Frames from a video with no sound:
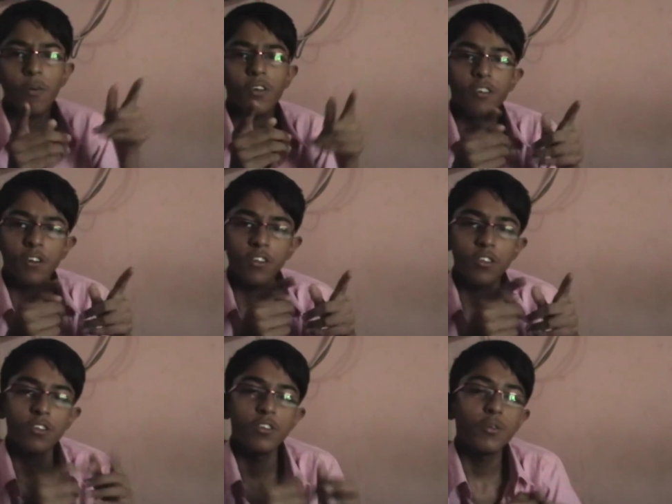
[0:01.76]
I wanted to talk
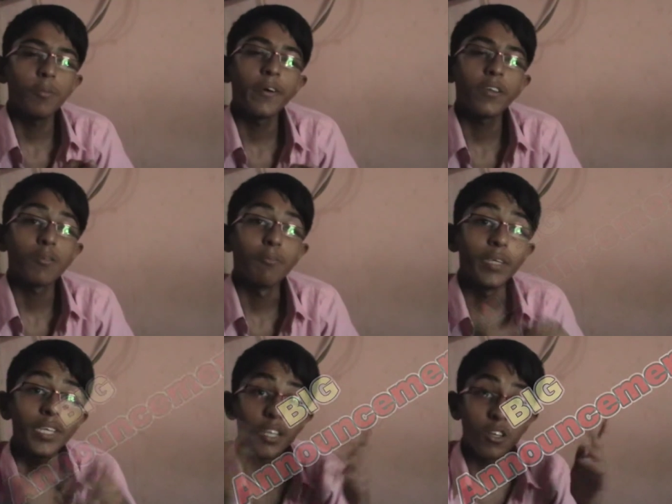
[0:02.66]
to you about the
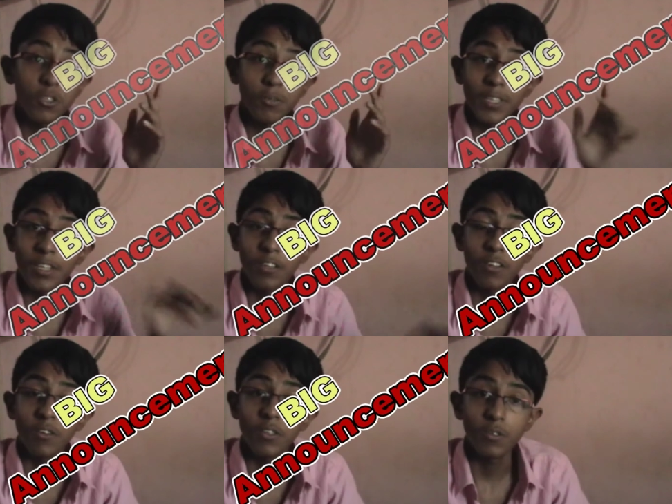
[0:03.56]
big announcement that
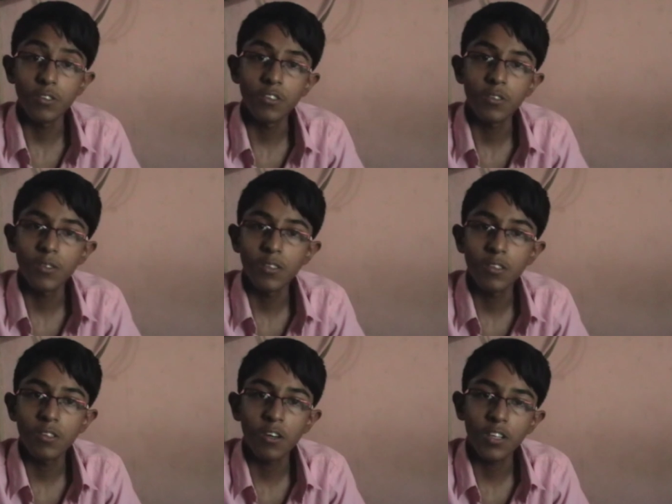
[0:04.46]
Downey was
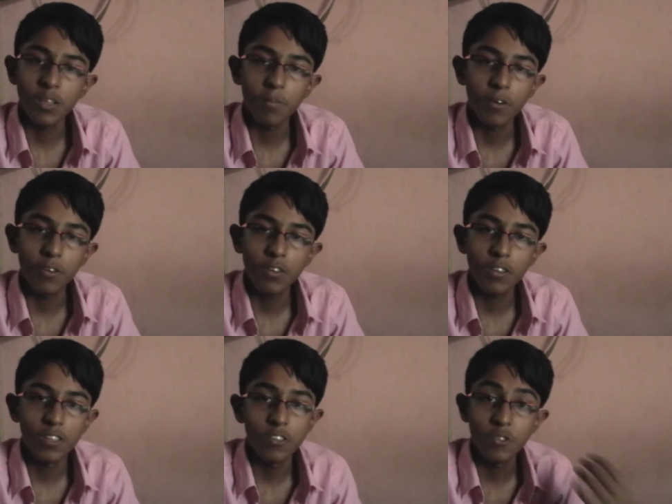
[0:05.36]
talking about
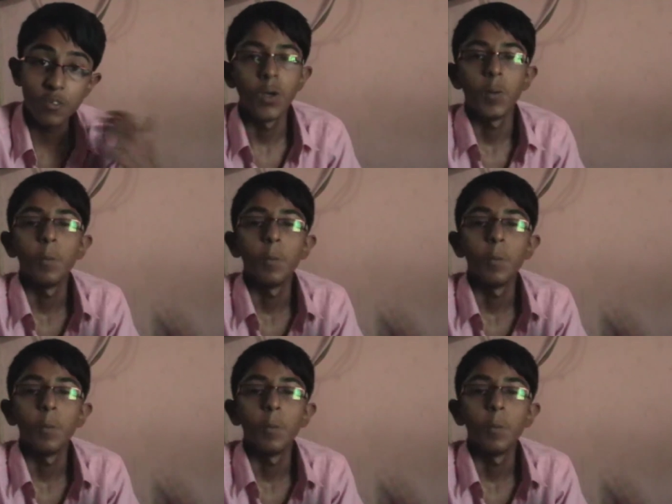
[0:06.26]
in his tweet.